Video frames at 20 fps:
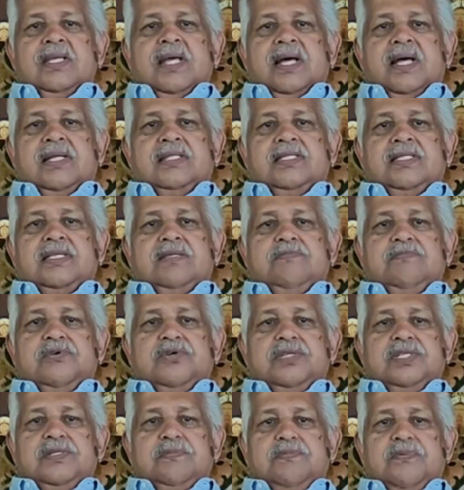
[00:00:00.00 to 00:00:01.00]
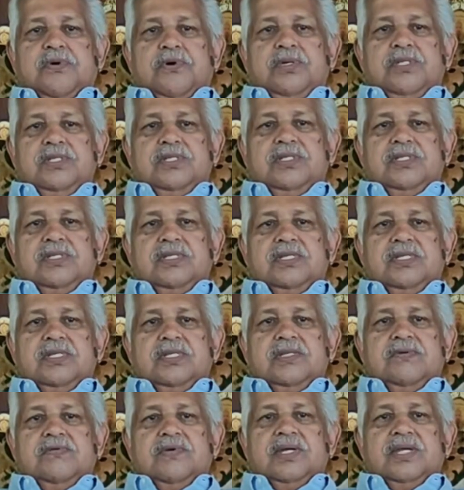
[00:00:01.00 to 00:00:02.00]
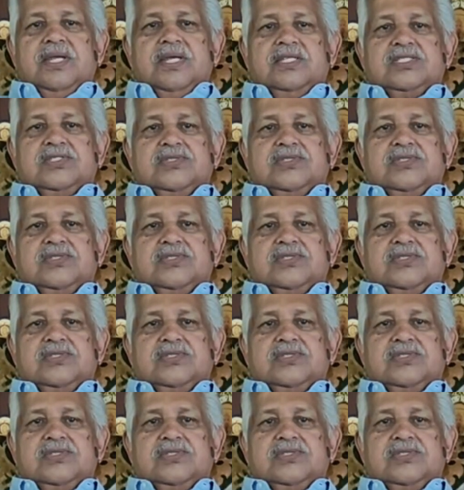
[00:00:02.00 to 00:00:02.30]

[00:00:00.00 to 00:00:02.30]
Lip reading: And the important point one has to